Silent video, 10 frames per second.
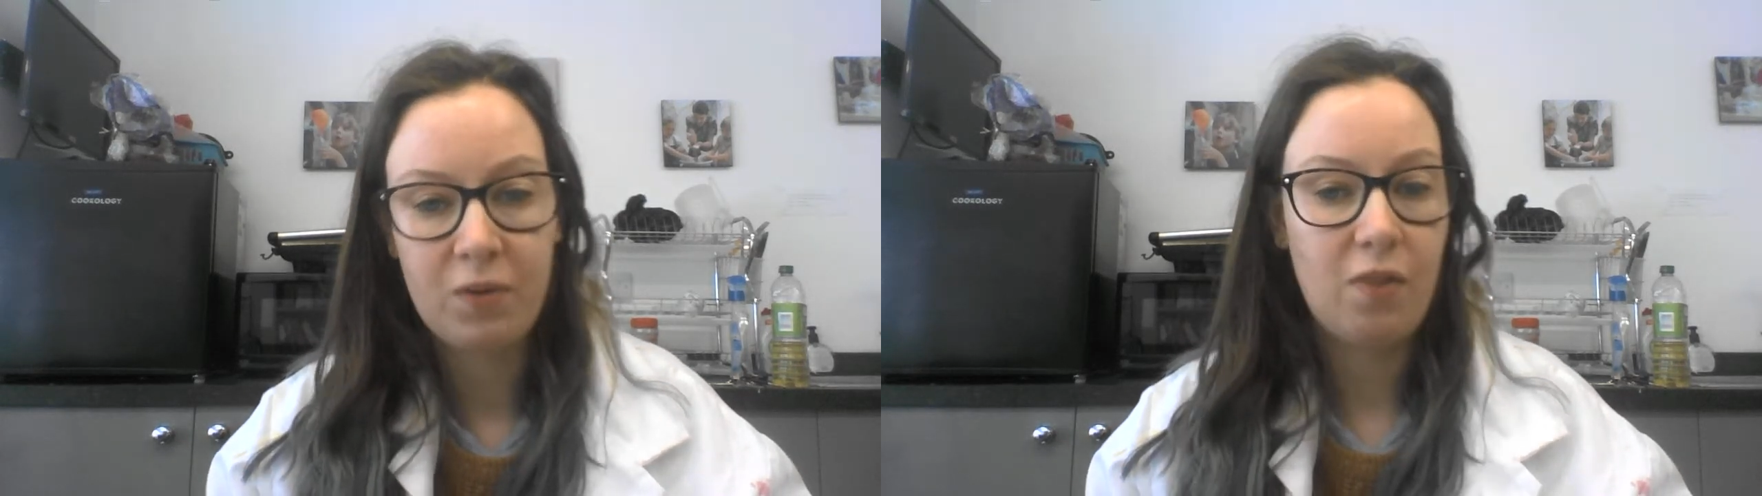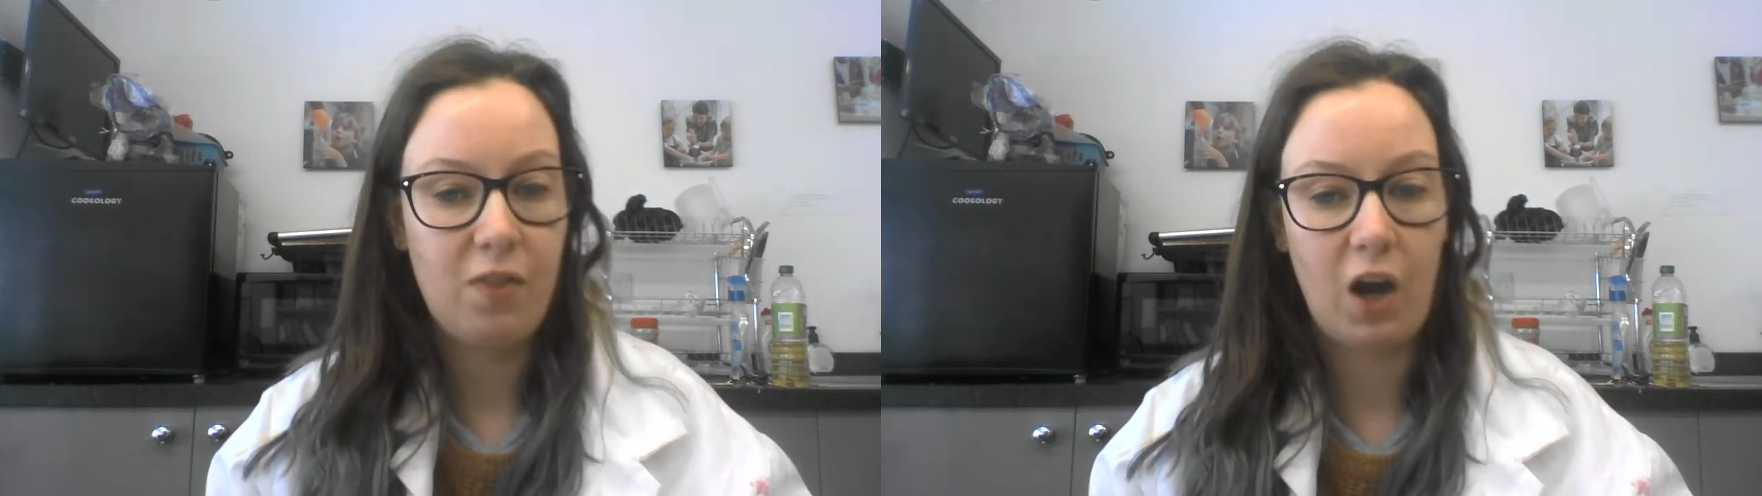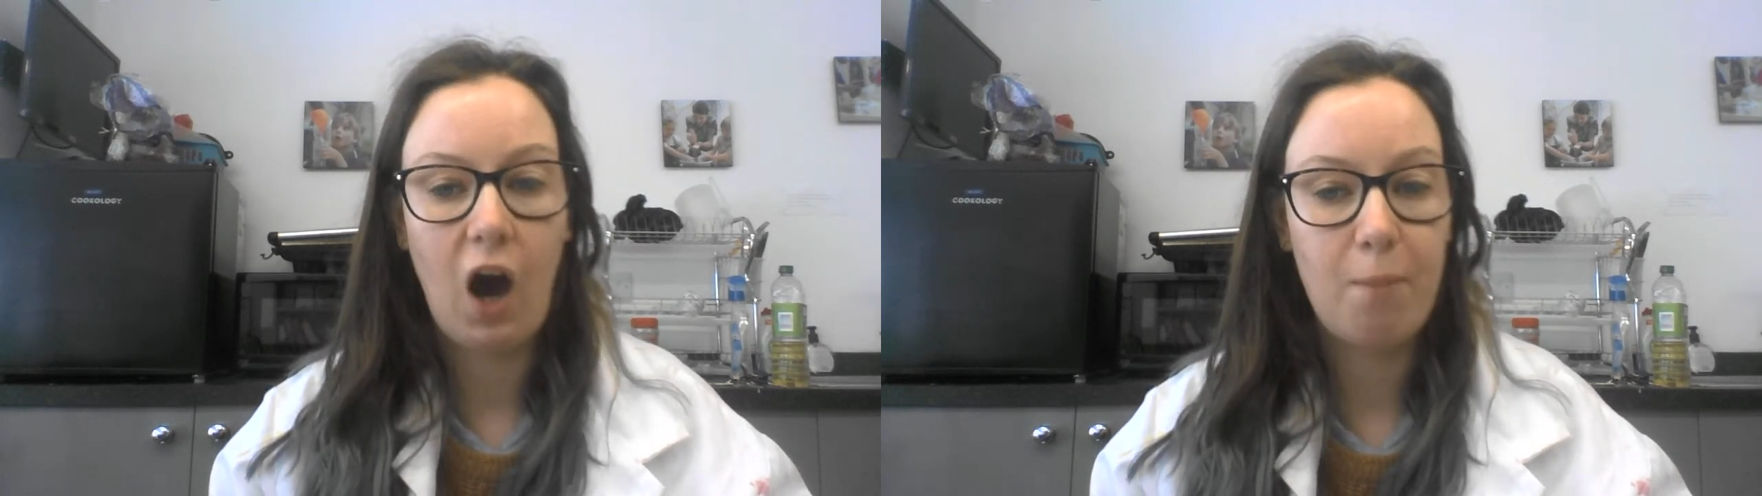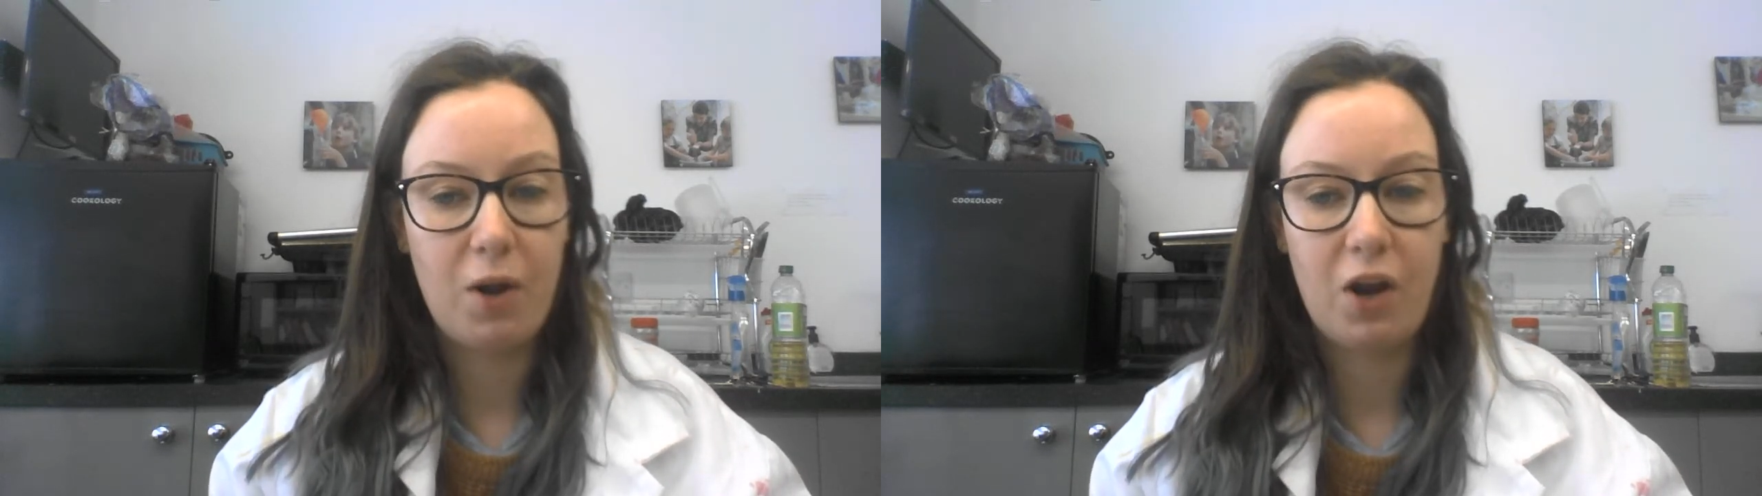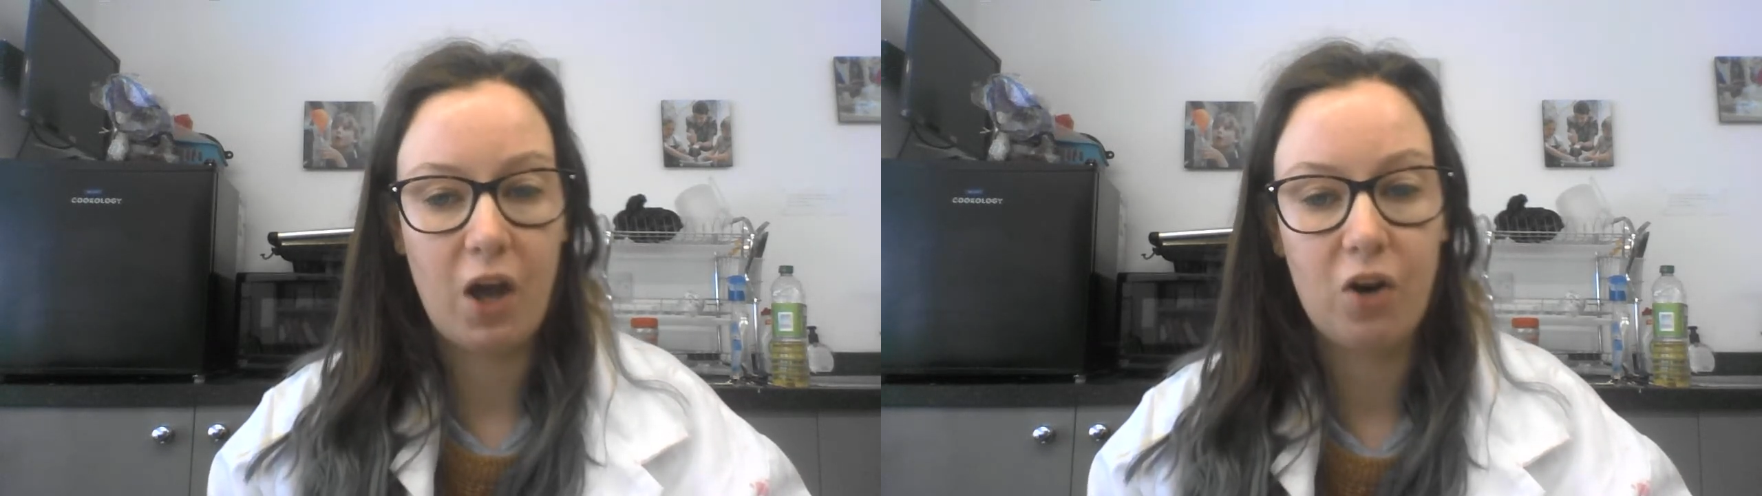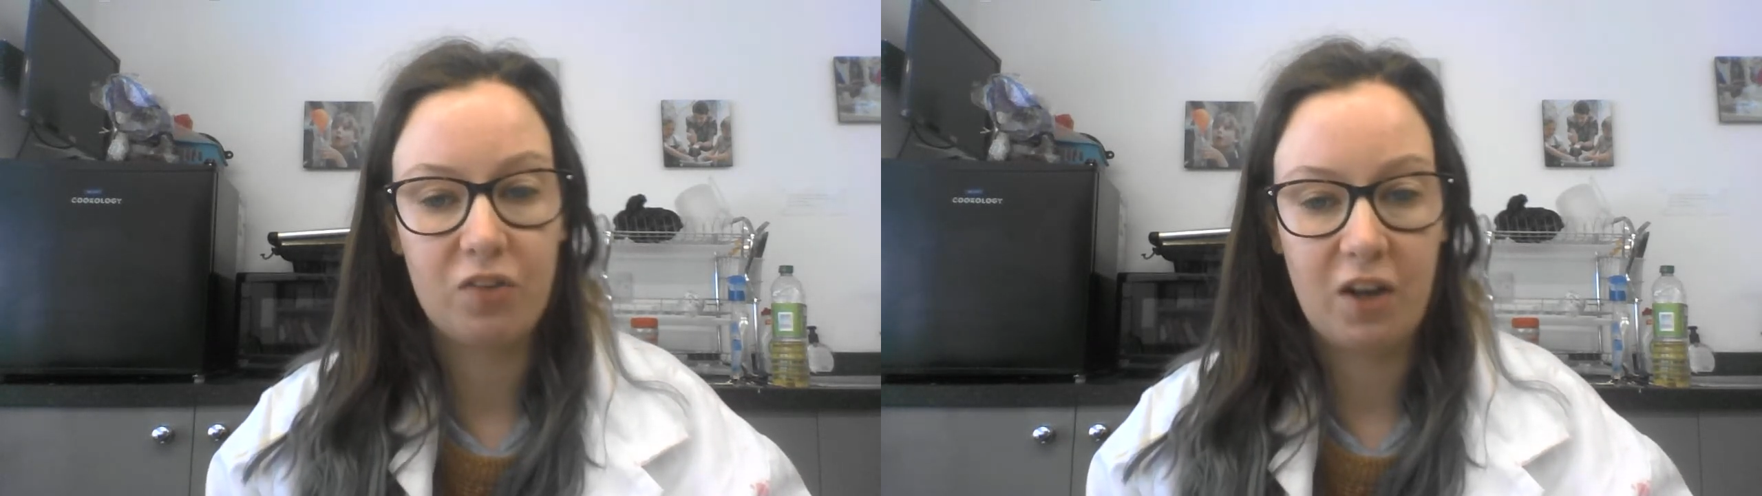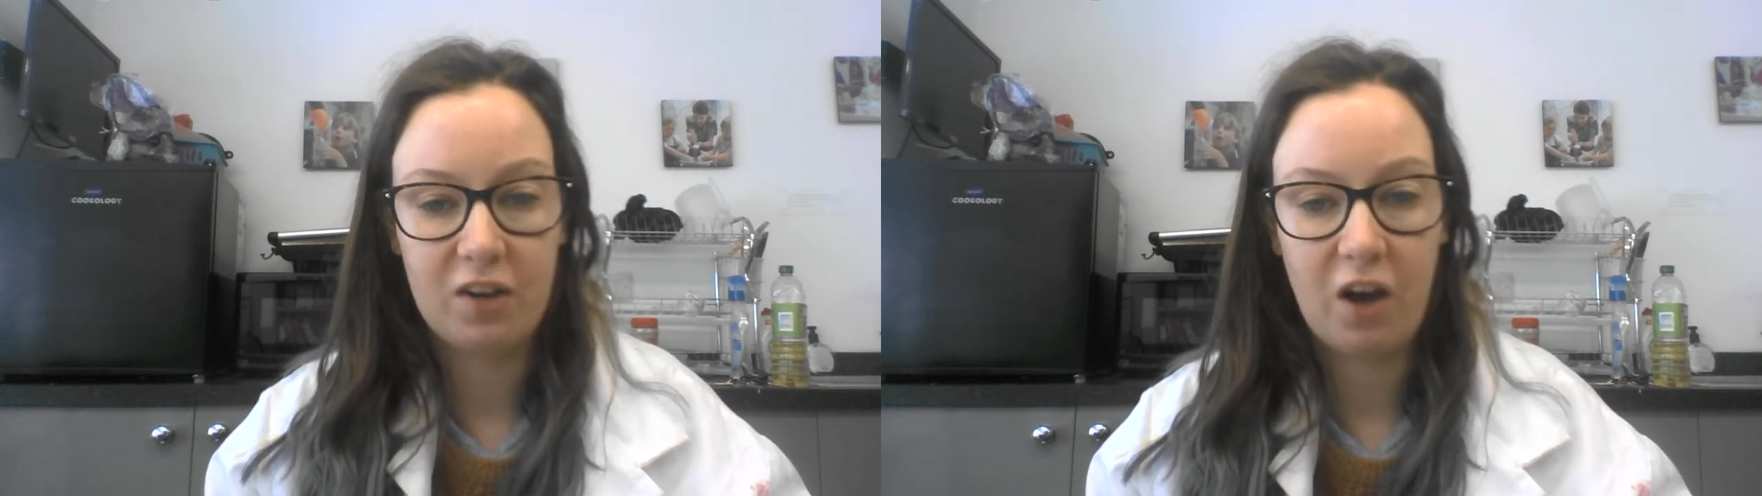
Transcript: the carbon dioxide